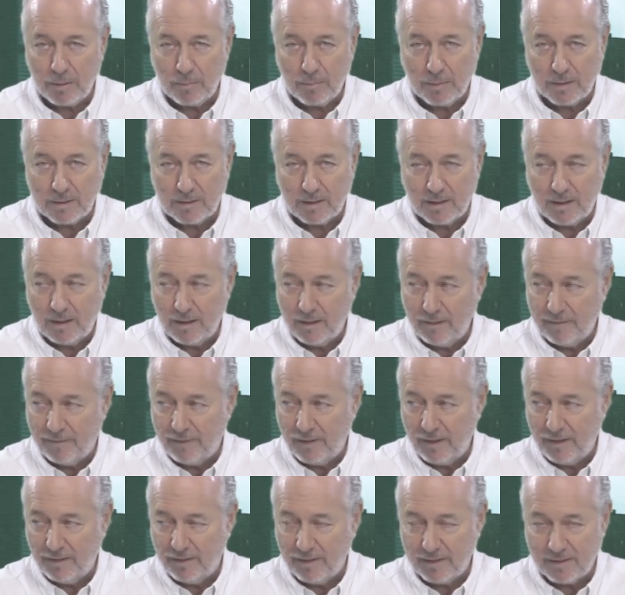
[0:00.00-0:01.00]
Mantener
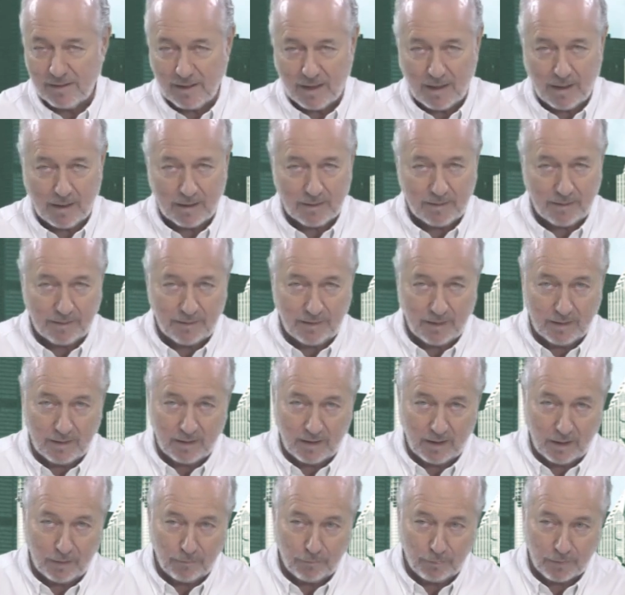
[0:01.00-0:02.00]
felices a 100
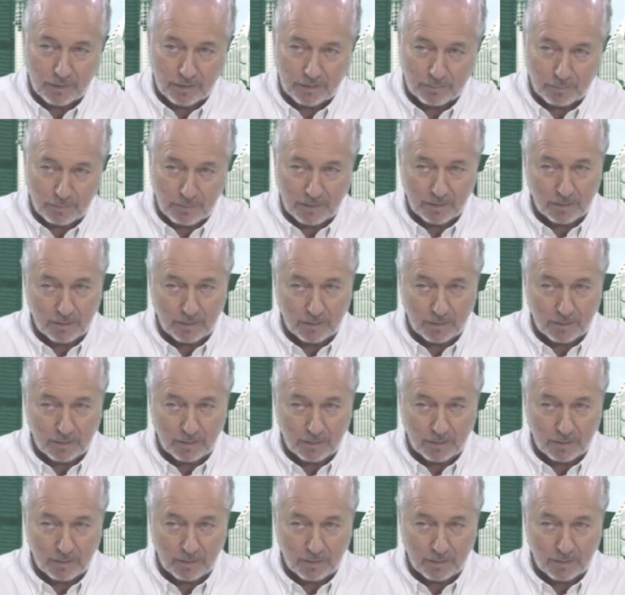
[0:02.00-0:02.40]
jefes.